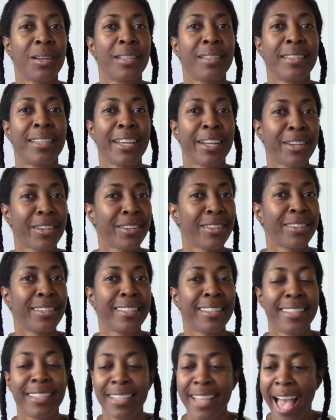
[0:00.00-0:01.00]

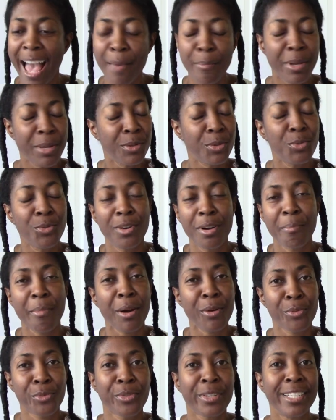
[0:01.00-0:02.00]
been doing my
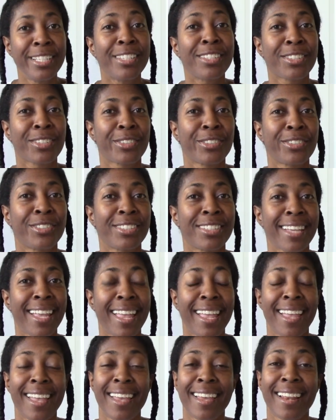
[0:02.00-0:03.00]
research,
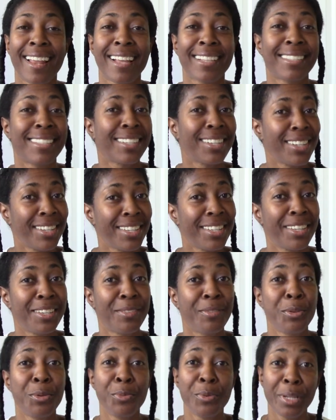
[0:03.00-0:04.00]
and I tell you,
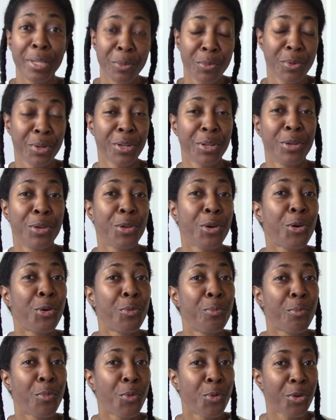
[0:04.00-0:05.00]
if you really want to
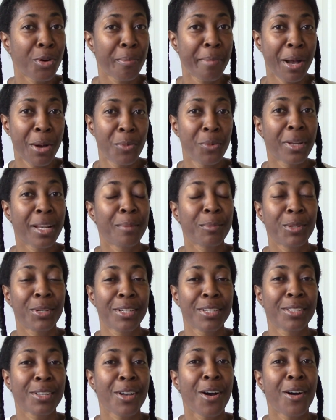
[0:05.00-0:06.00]
know more about what I'm going
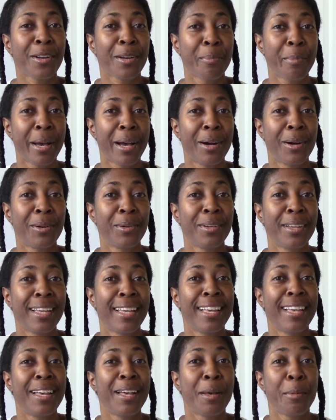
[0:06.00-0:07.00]
to talk about,
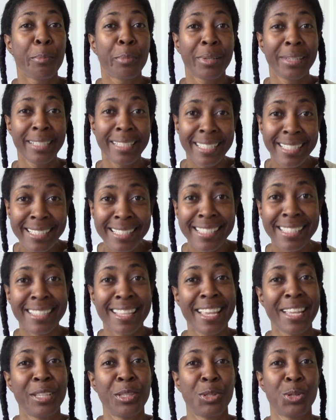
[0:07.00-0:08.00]
please
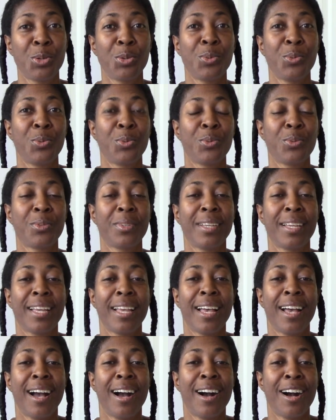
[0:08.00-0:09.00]
stay tuned.
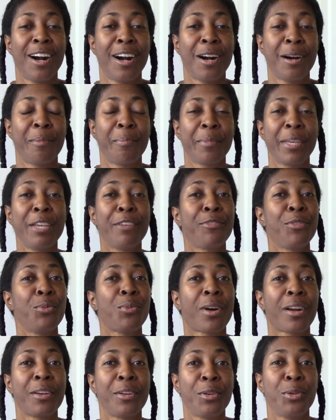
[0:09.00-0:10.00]
If you
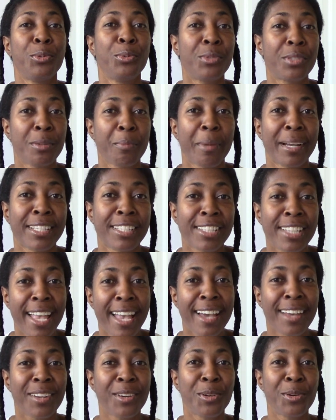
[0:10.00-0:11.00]
are new to my
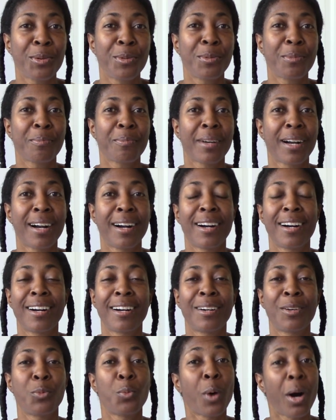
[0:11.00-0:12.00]
channel,
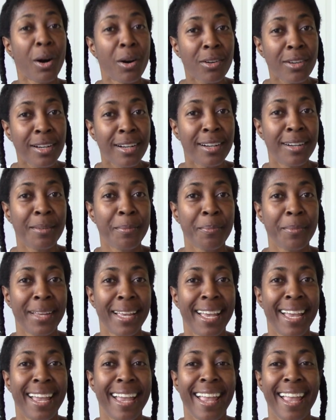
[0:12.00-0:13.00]
welcome,
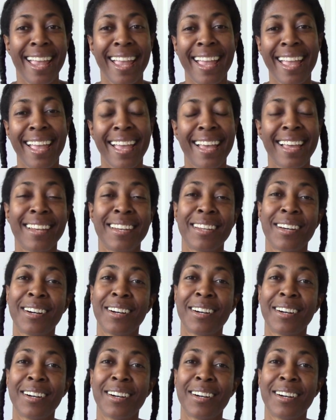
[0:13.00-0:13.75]
and